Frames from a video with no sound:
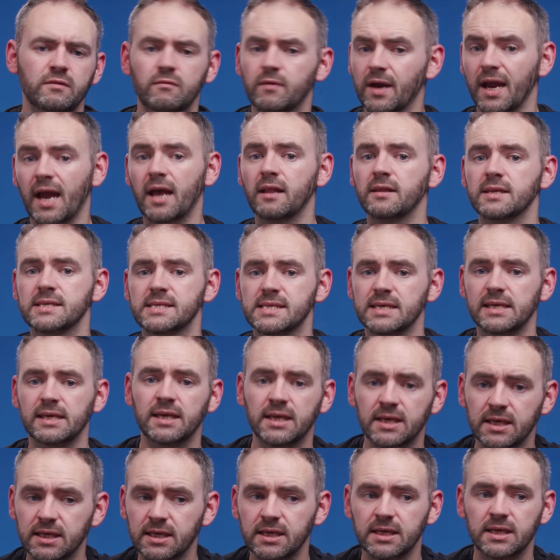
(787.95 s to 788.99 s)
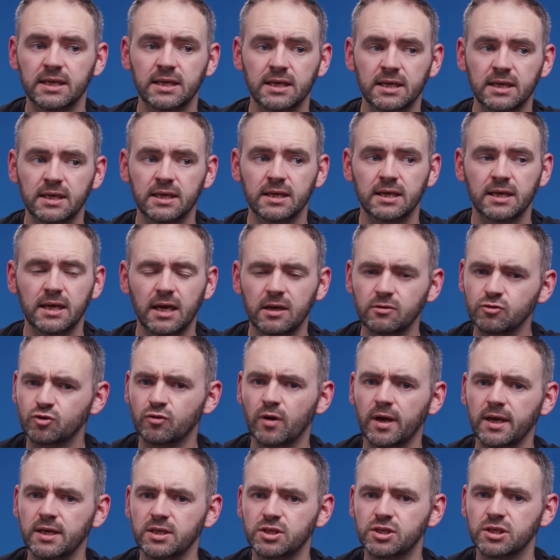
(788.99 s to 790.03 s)
reality. How
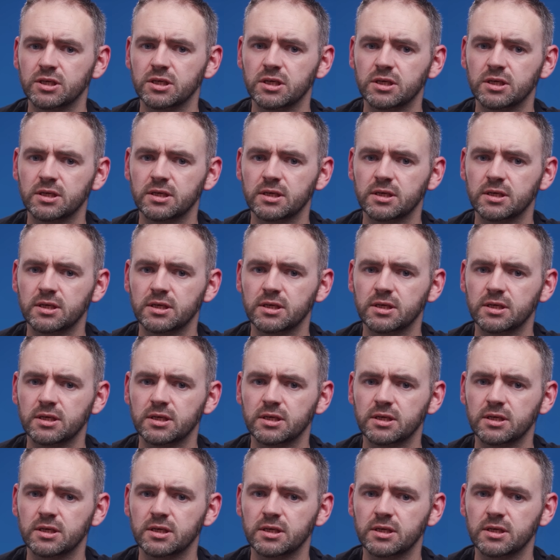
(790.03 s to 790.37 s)
strange.